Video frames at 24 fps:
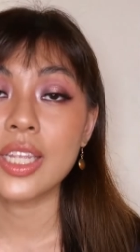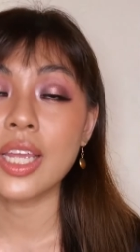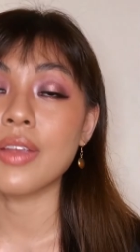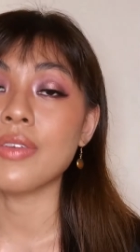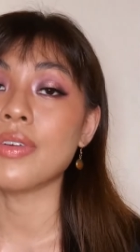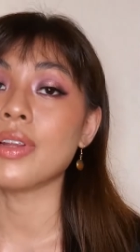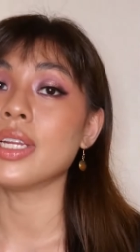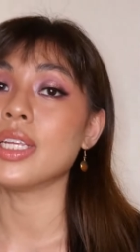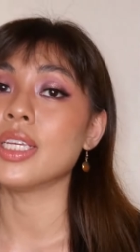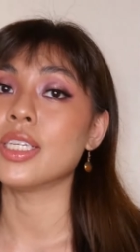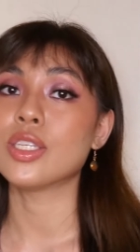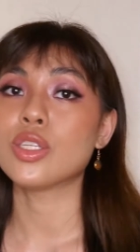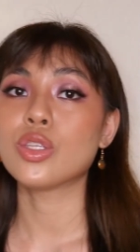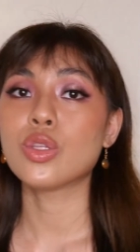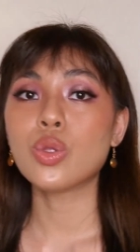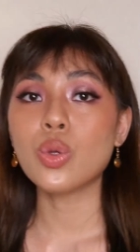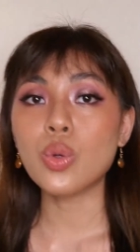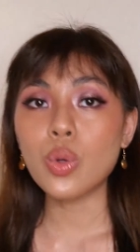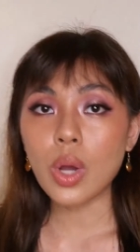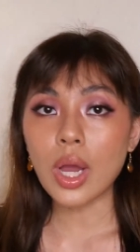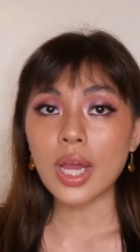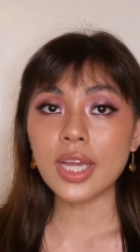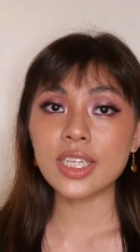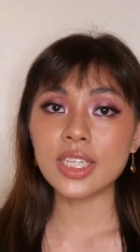They released 2
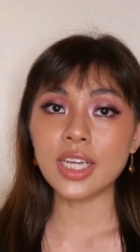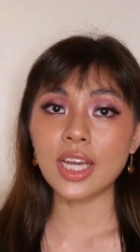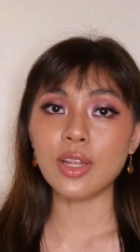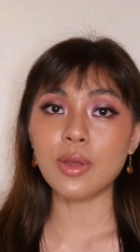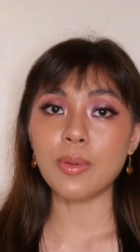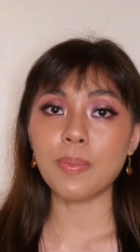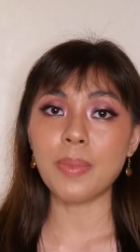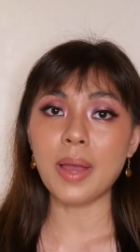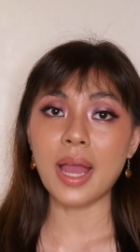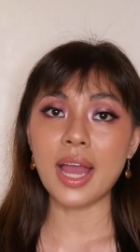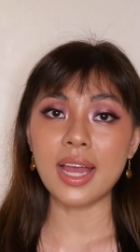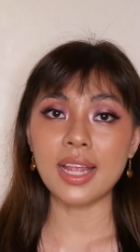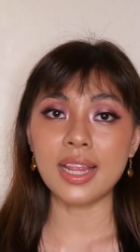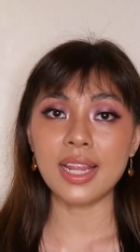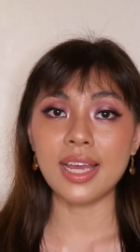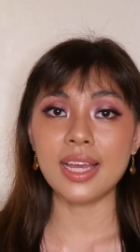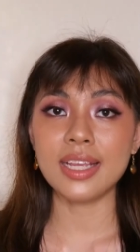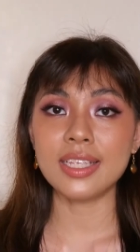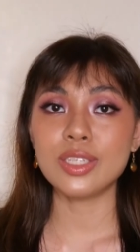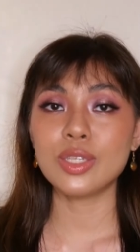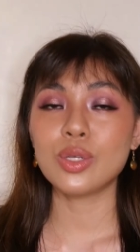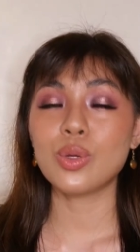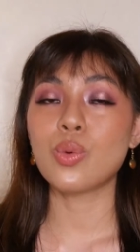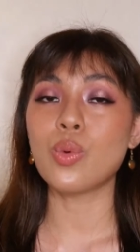eyeshadow
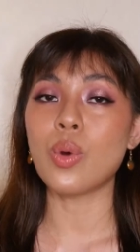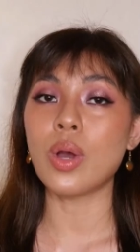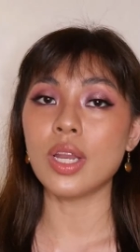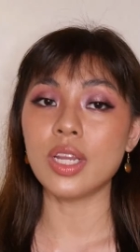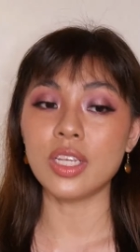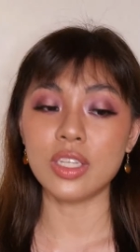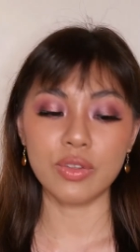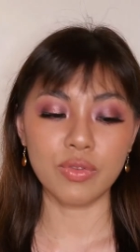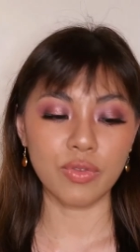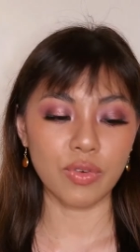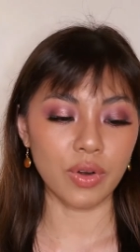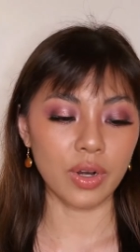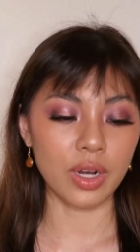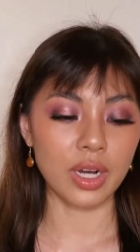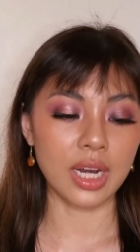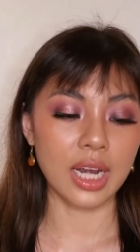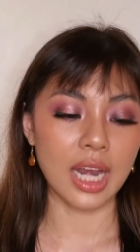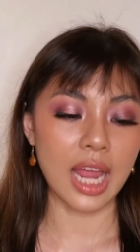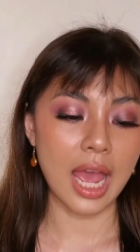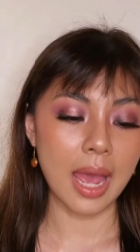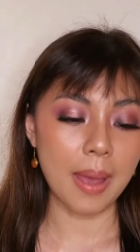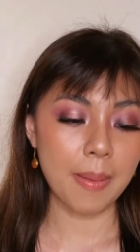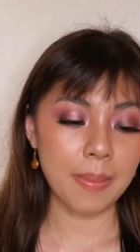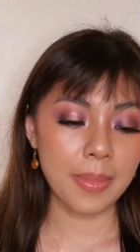palettes. One is for
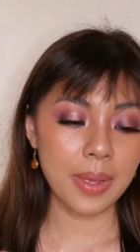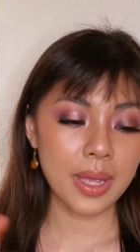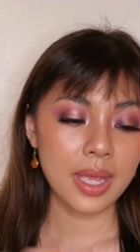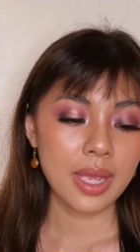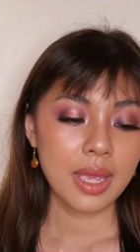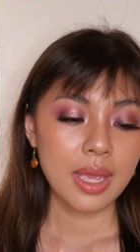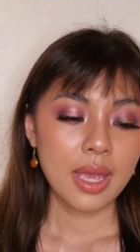glam